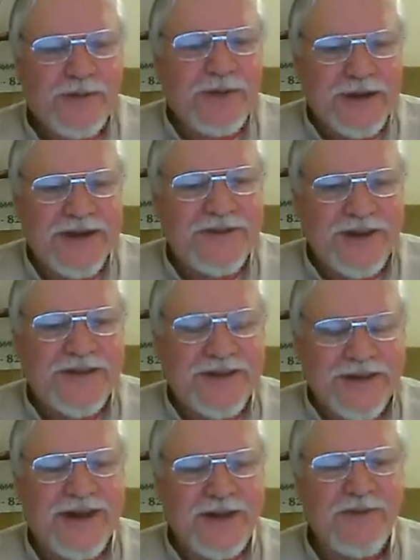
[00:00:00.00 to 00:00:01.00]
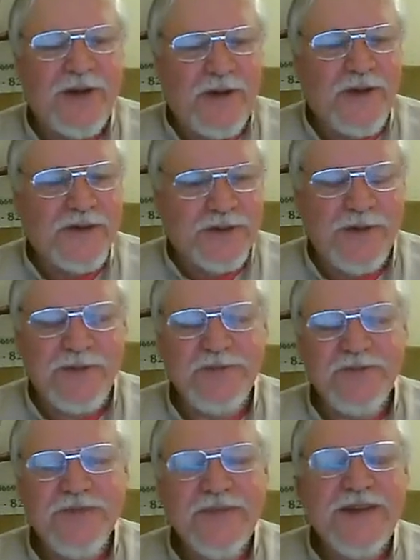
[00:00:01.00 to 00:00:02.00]
where we lived at the time, also.
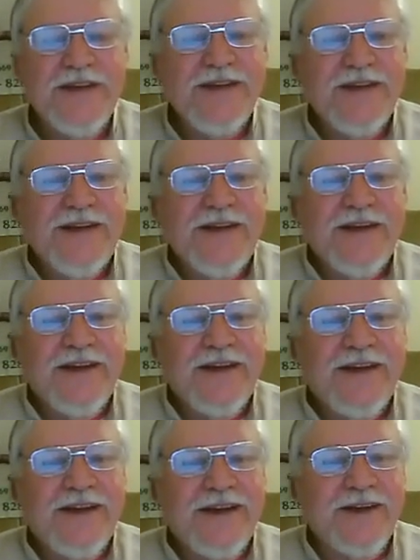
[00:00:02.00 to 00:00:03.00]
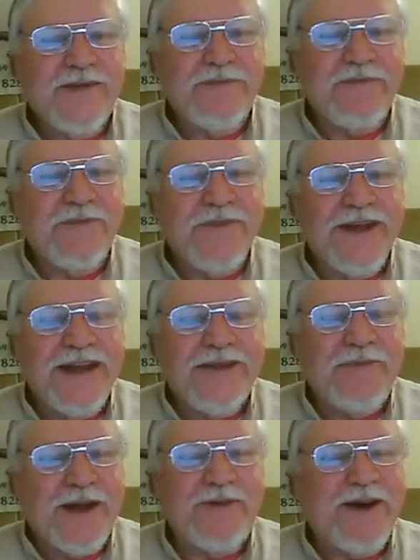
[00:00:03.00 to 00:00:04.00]
And
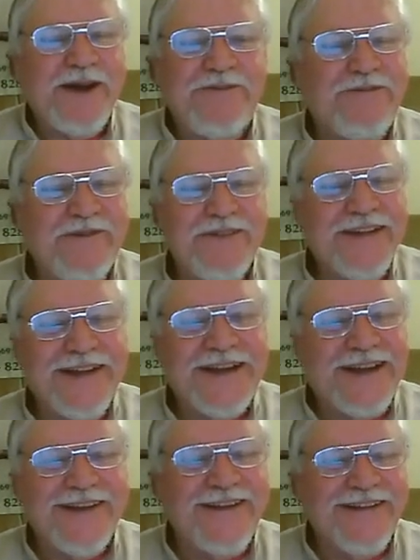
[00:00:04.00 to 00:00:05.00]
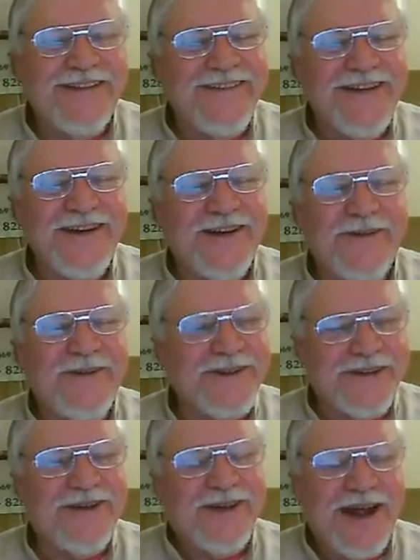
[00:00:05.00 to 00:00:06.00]
my wife,
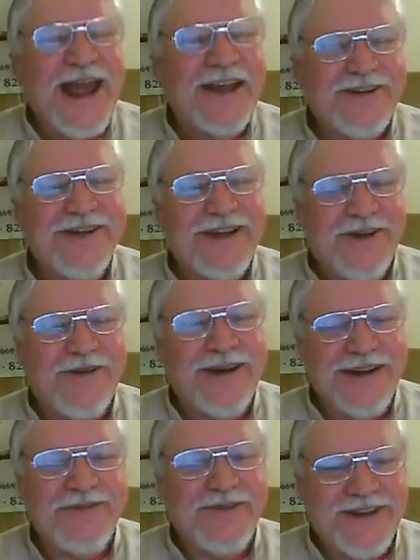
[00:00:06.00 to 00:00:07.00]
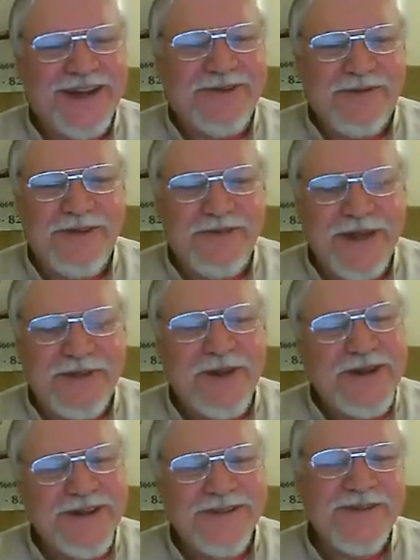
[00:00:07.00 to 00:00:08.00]
was actually quite upset with me
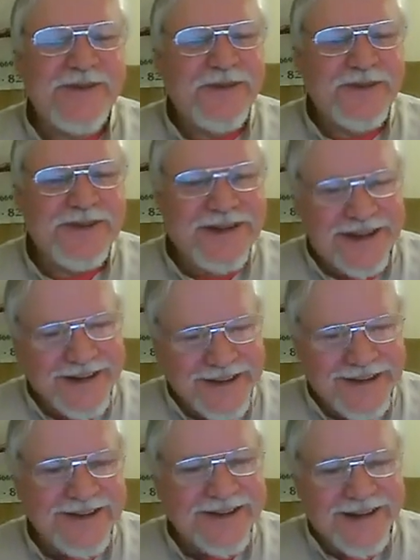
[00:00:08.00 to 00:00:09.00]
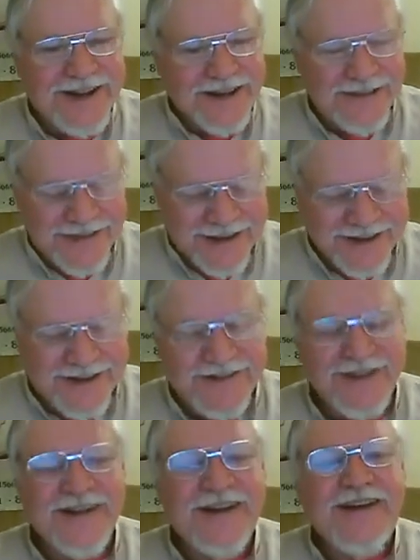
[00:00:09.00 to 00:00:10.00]
because we were settled in Colorado.
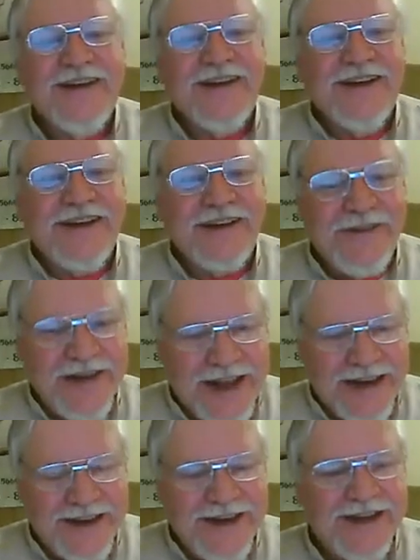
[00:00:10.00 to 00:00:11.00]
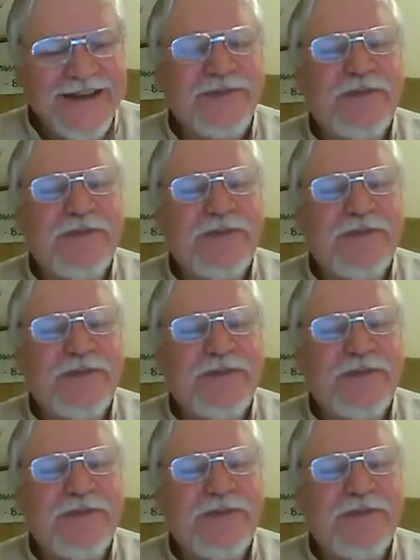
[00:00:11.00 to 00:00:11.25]
We had a nice